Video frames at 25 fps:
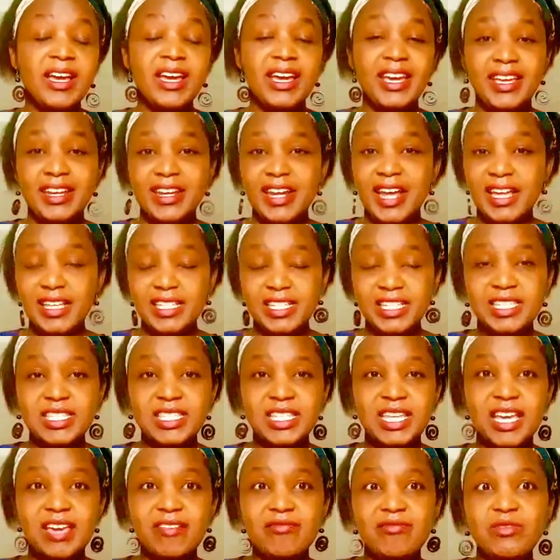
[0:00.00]
And I
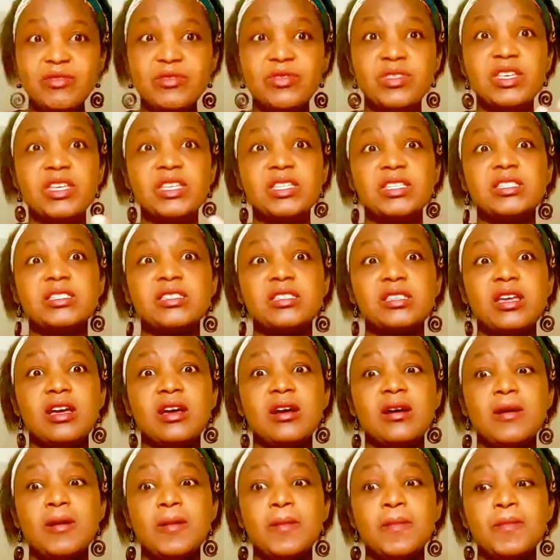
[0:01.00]
just gave you this
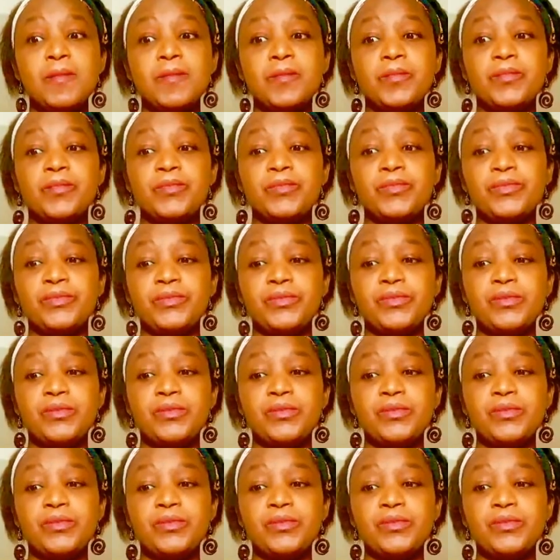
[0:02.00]
um,